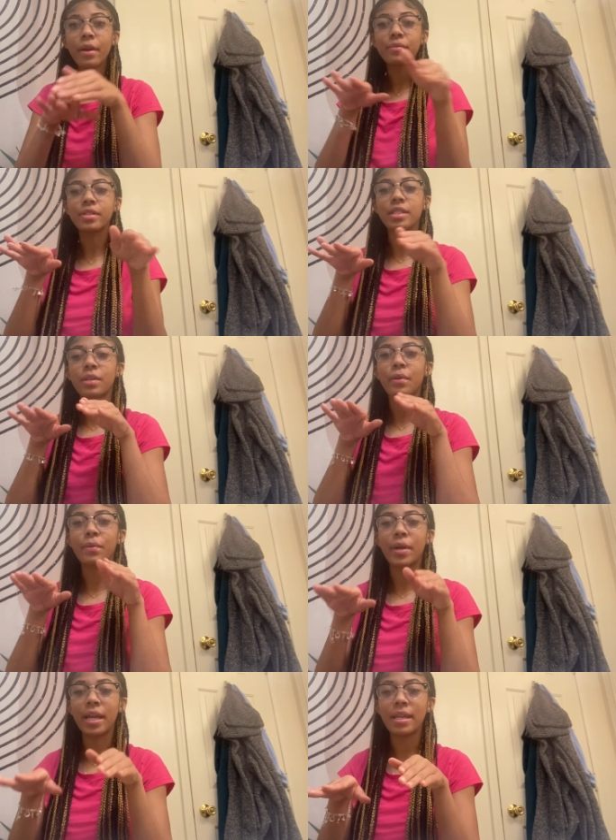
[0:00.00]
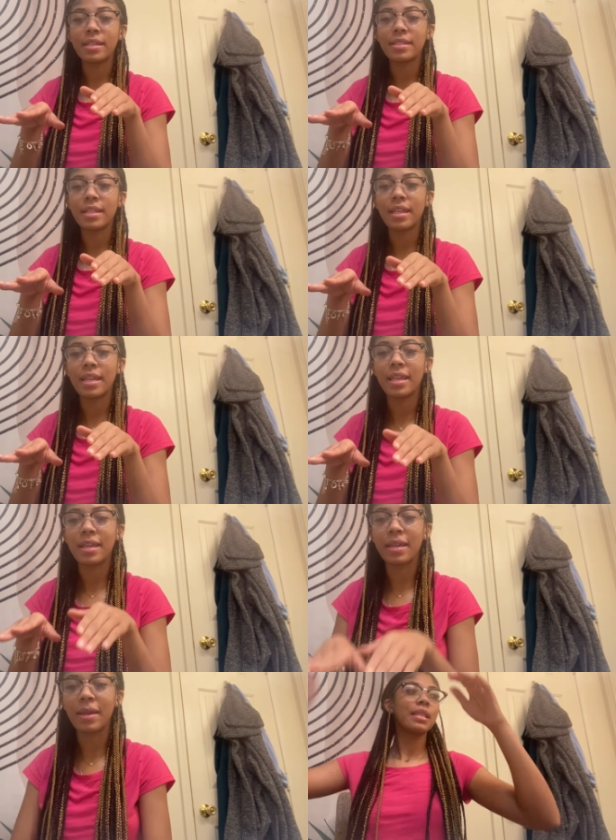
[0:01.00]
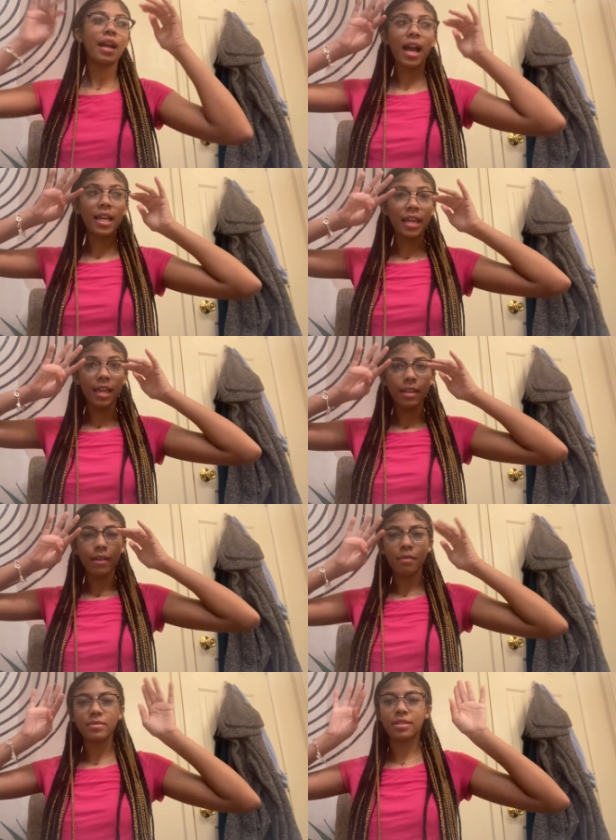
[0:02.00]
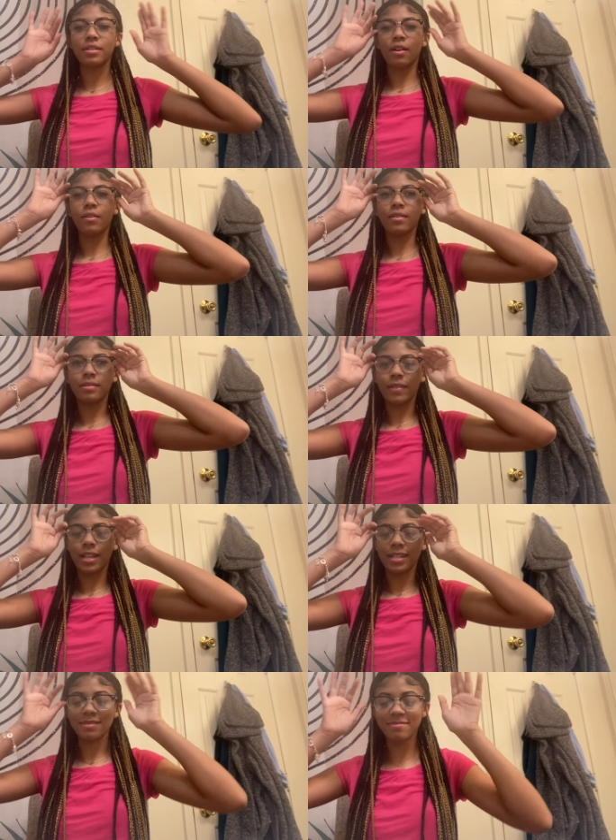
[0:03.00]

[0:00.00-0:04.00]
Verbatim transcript: was crazy. Like, I can't, I'm just, oh, wait.